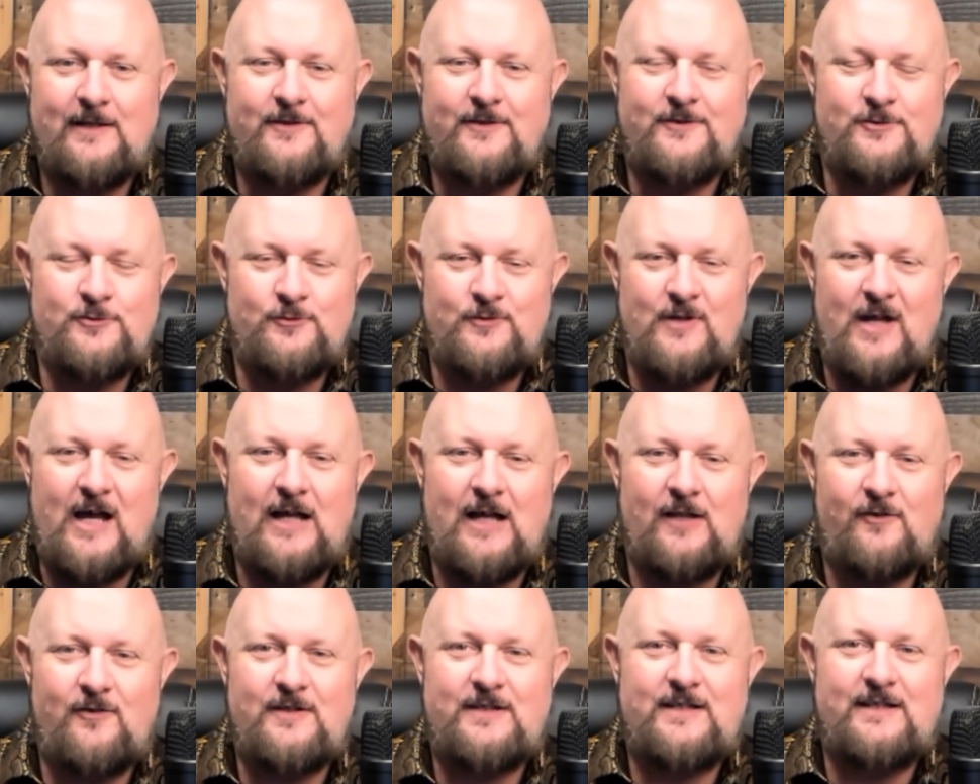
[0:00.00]
Do
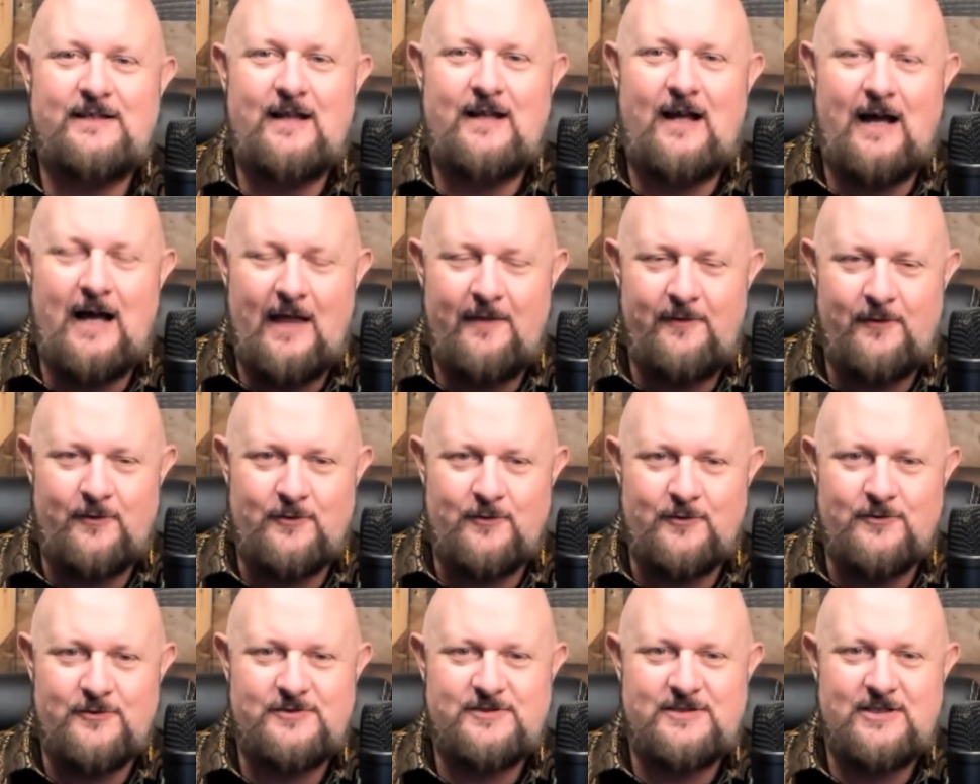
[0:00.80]
not look at
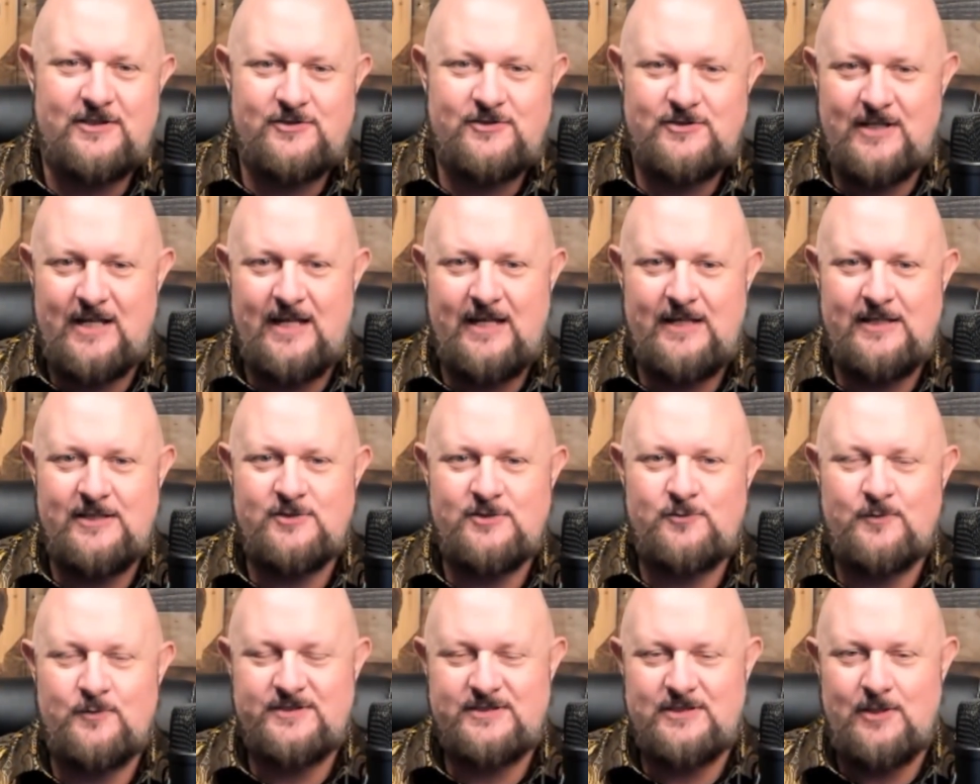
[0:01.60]
others to
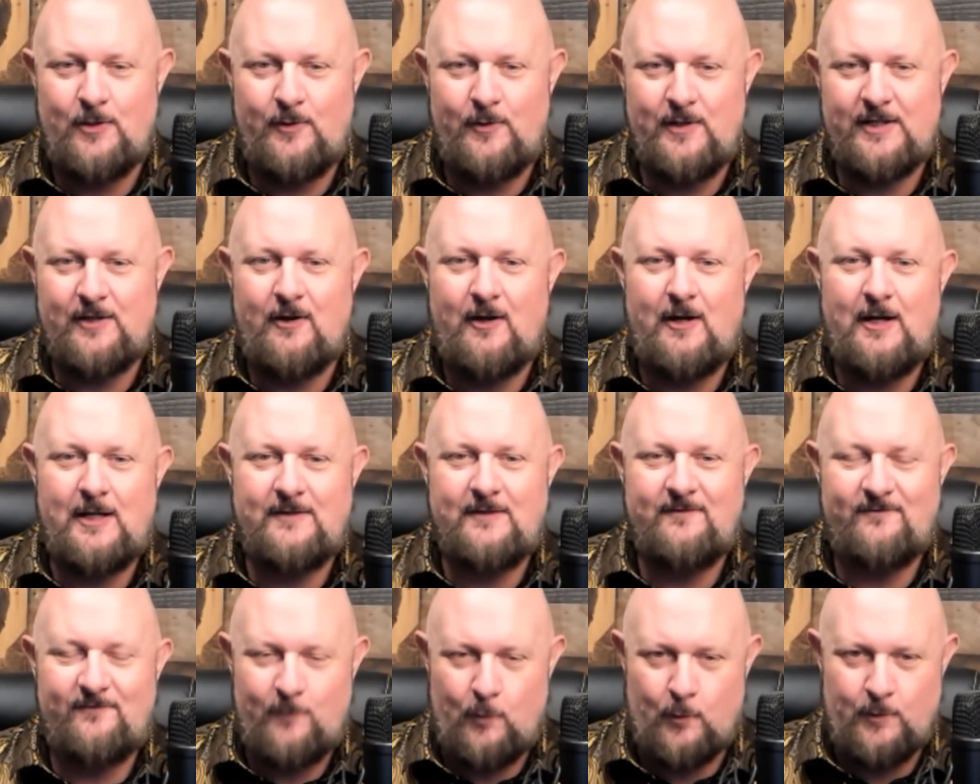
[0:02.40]
change going
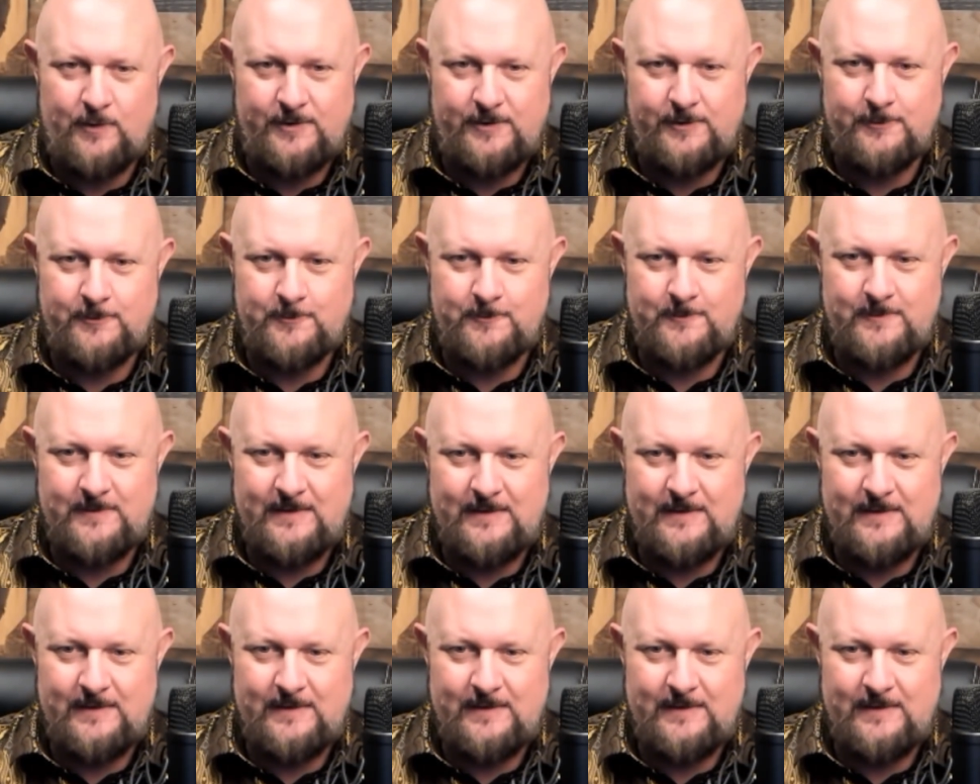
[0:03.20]
on for you.